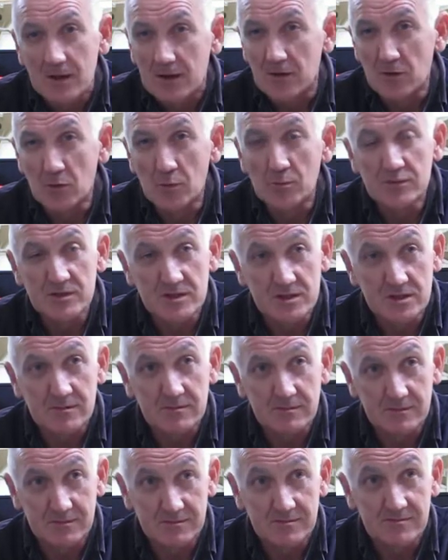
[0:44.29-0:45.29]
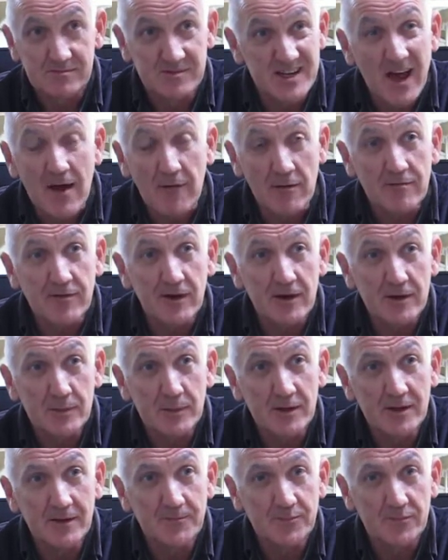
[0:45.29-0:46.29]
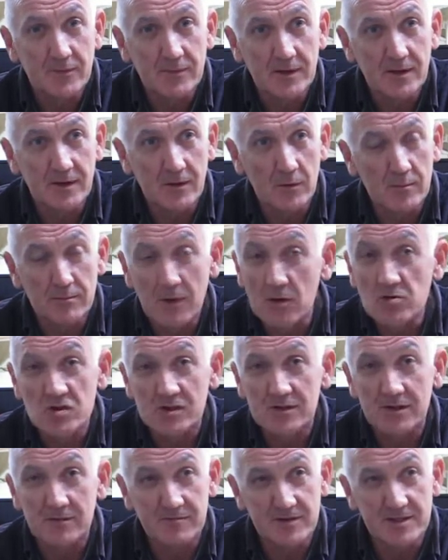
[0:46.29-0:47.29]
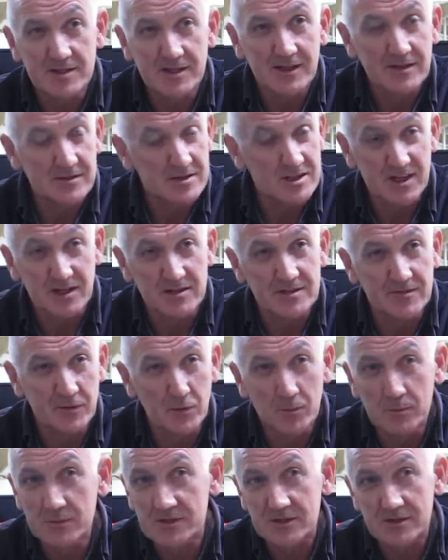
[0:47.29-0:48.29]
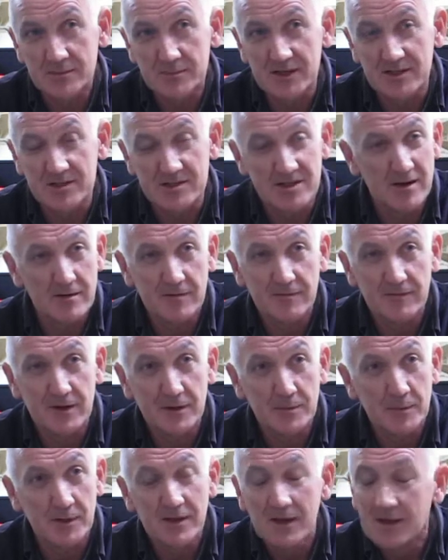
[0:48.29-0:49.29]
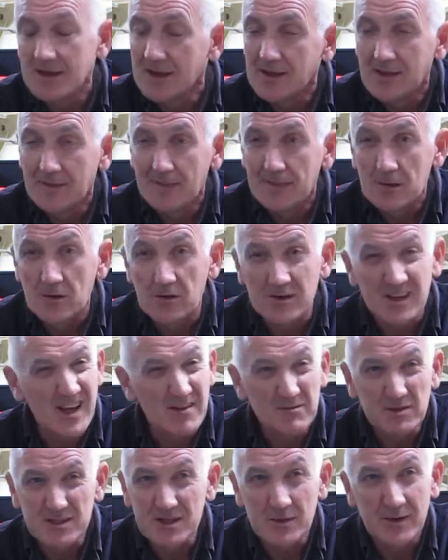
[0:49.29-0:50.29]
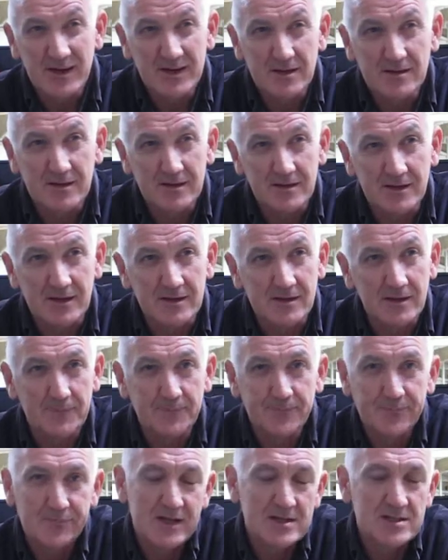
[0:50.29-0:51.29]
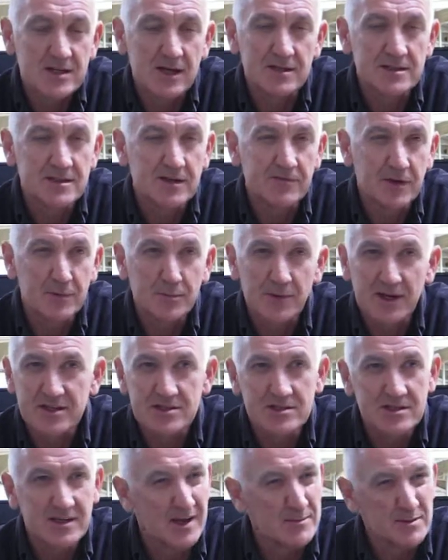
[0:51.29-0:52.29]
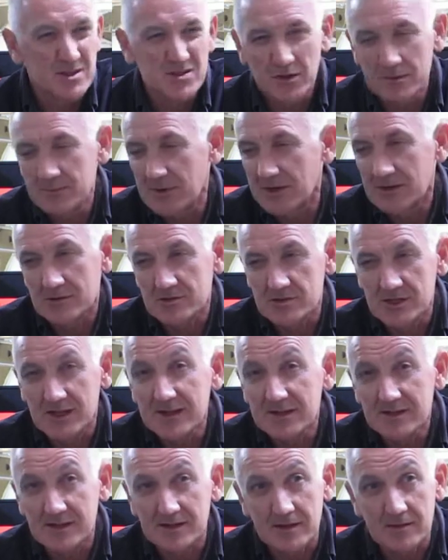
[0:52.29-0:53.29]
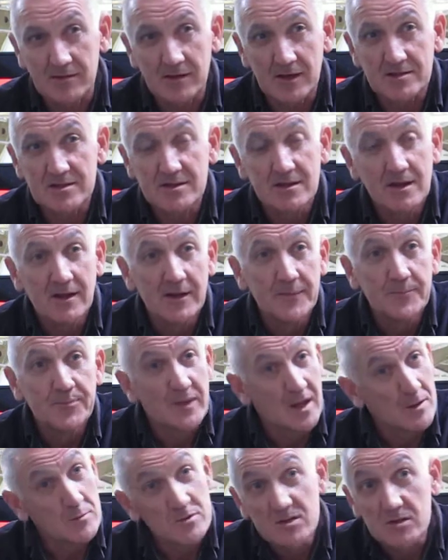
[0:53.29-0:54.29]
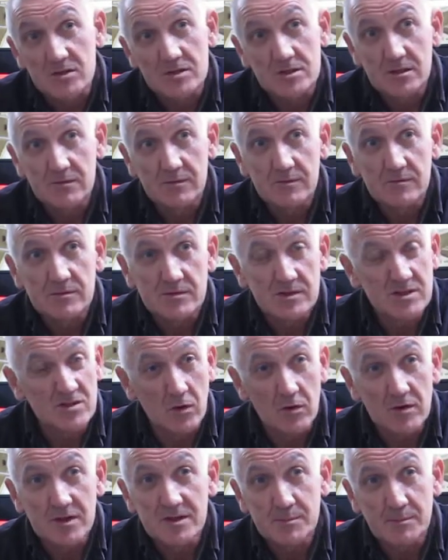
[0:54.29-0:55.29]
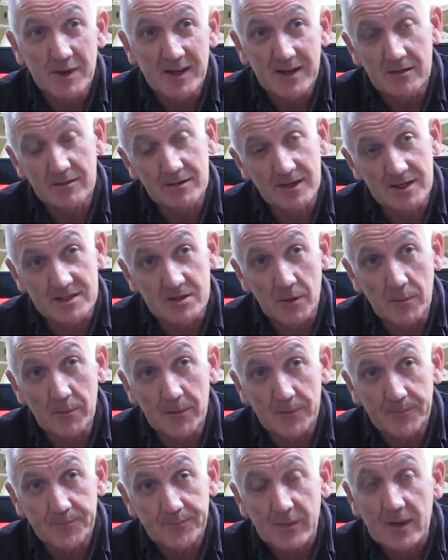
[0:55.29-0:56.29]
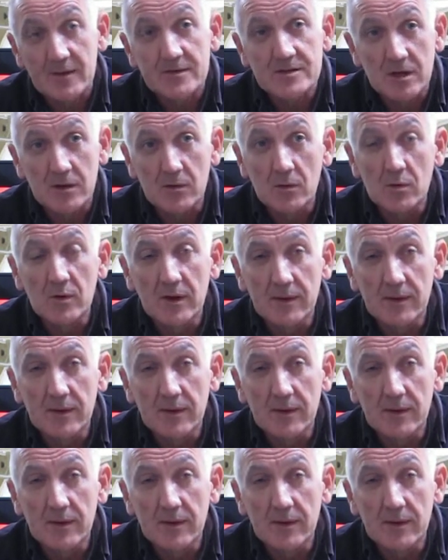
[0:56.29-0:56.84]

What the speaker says: Numbers terrified me, you know, emotionally and physically, the sight of numbers on a thing terrified me. I could never do anything like scientific-based chemistry, biology, anything like that. It was just stories, making things up. So